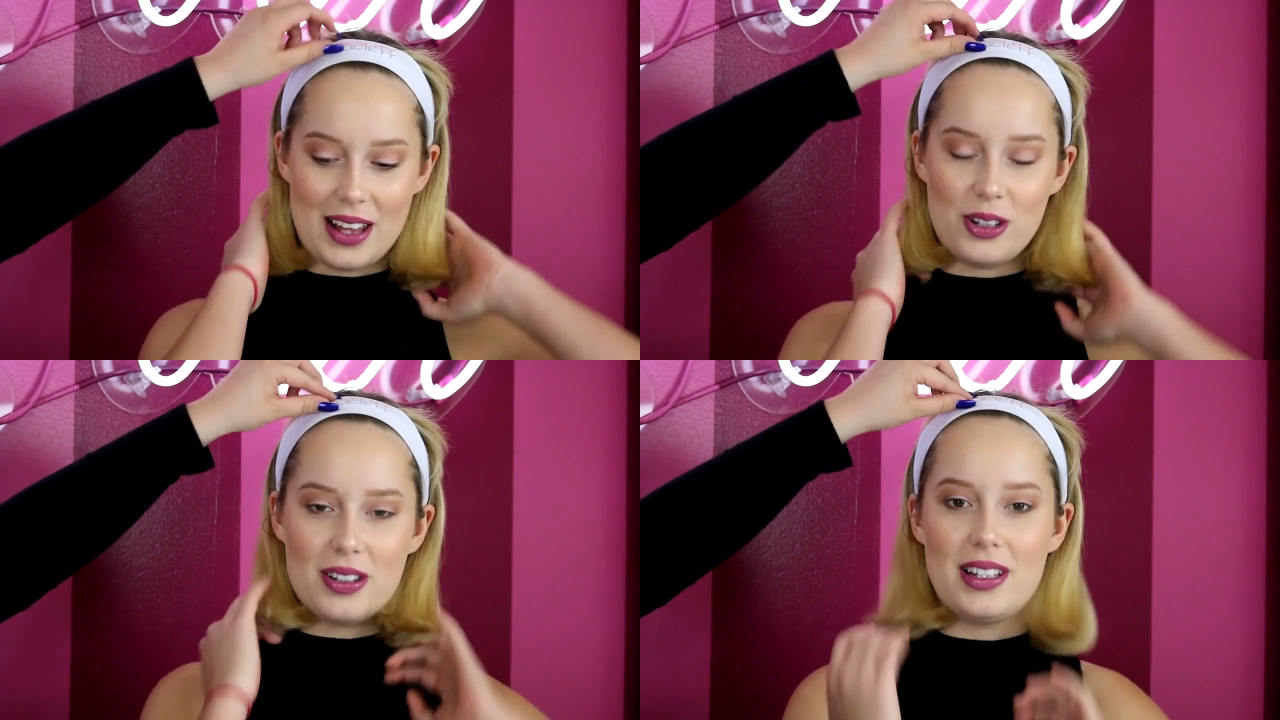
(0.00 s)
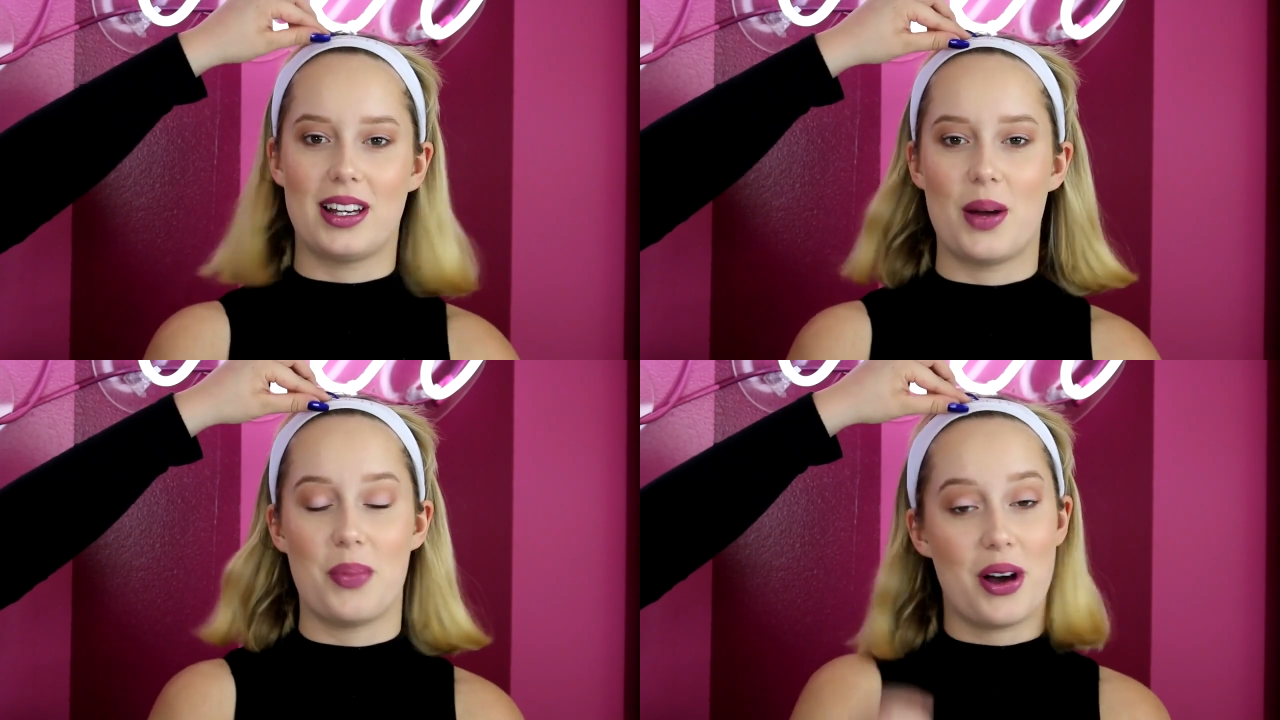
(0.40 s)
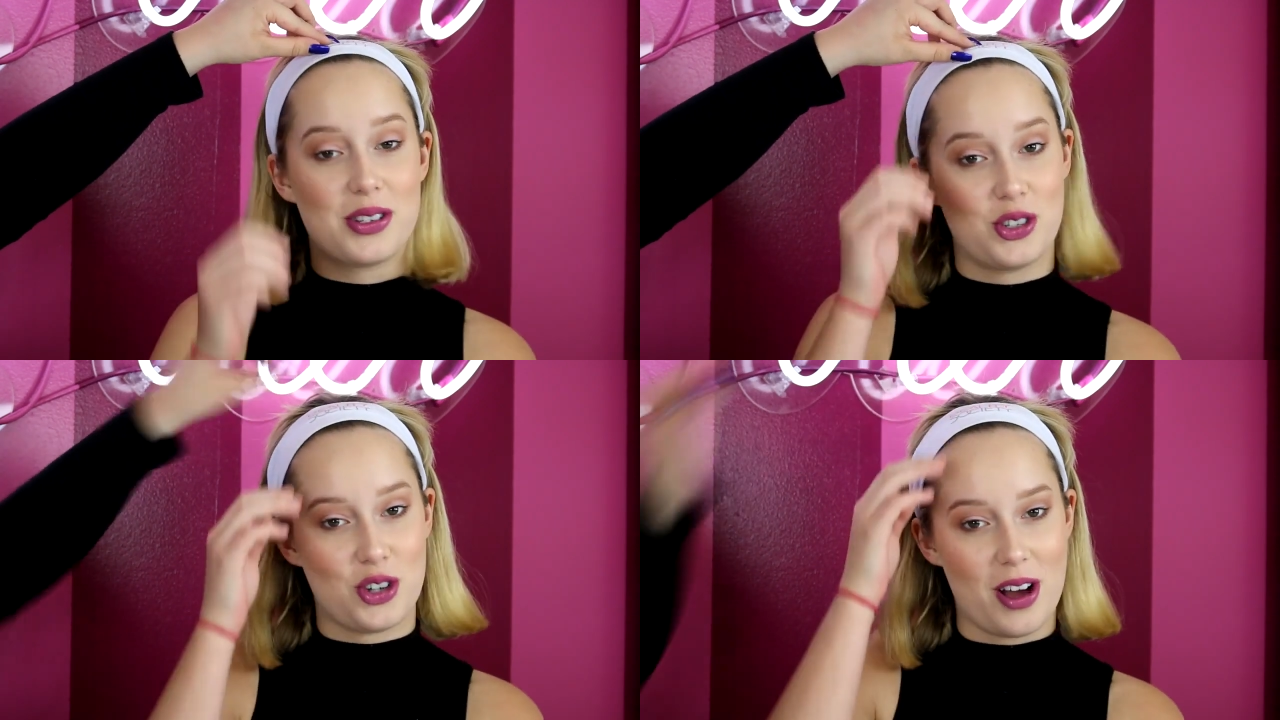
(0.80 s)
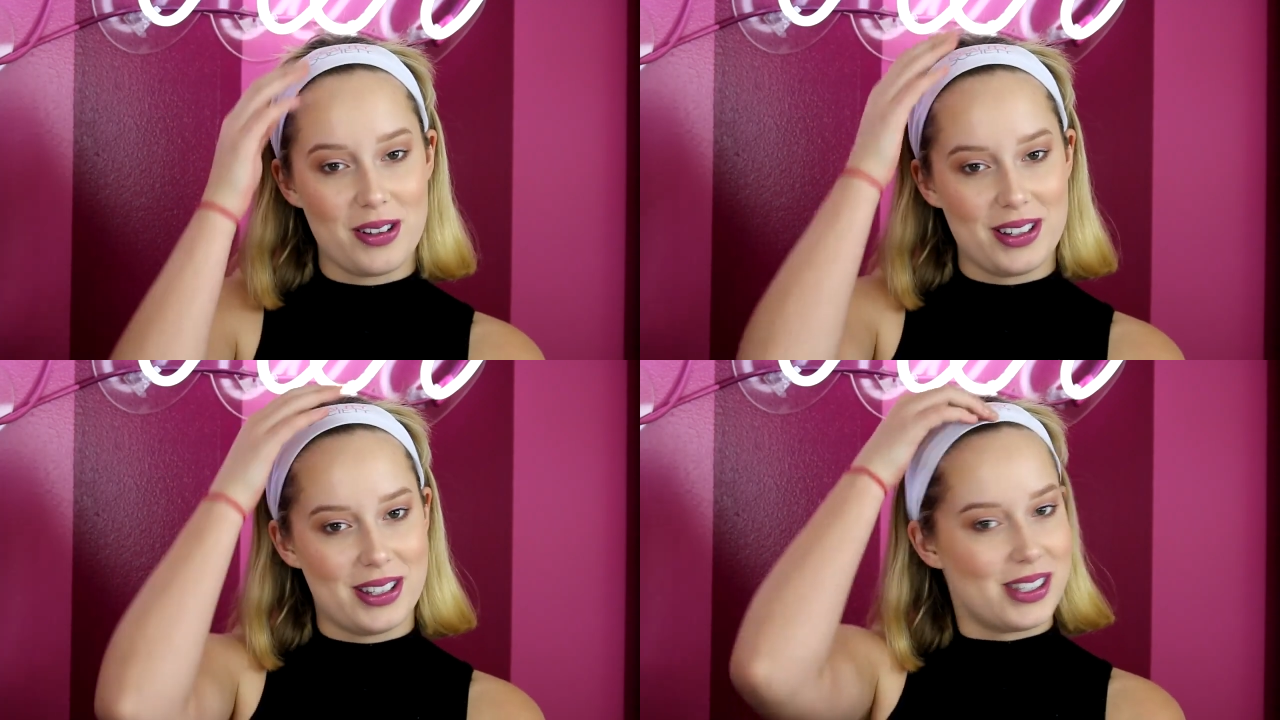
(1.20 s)
I look like a box of
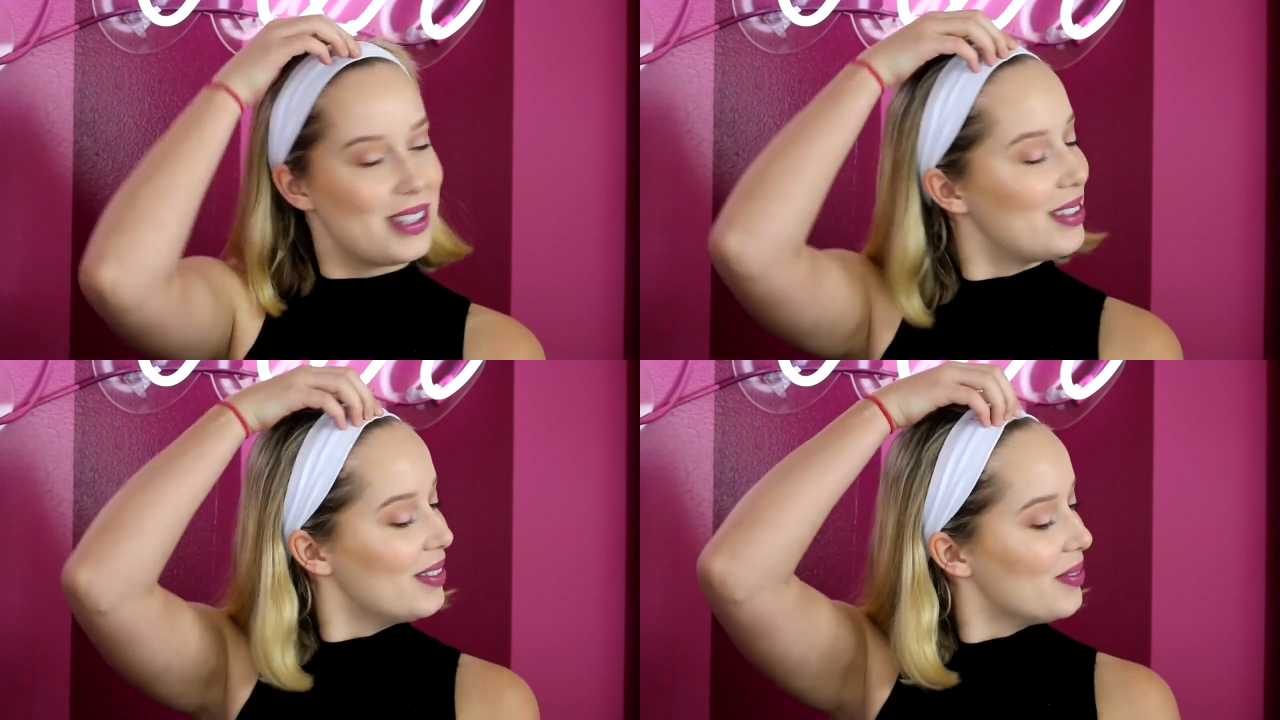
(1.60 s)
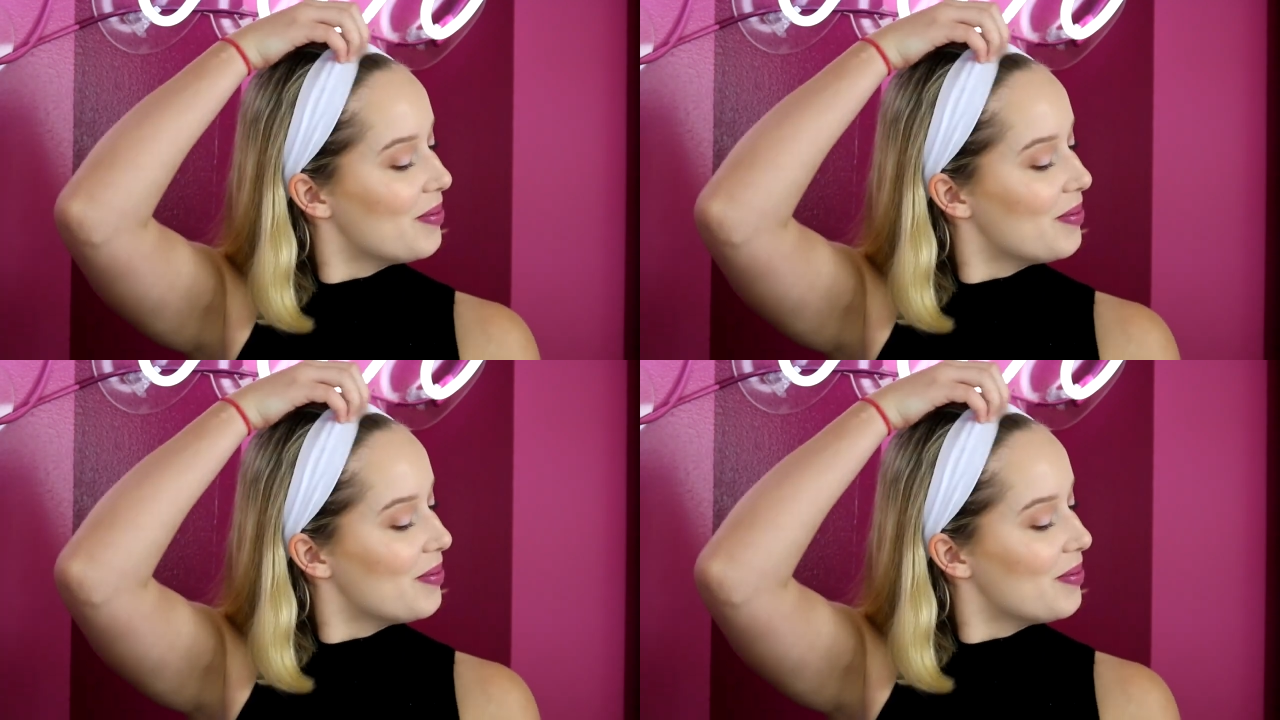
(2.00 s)
chocolates.